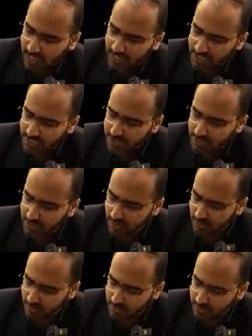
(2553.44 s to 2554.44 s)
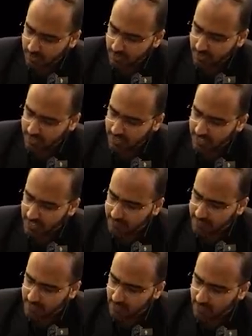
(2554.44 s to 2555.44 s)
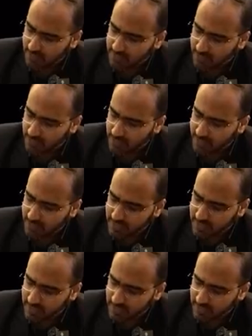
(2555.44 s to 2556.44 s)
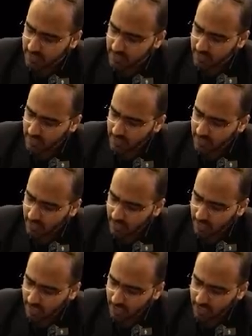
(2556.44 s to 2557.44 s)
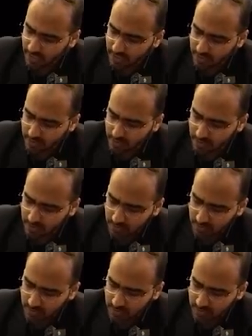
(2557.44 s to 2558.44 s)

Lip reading: Antonox. There is a gas which is called as what guys? Antonox.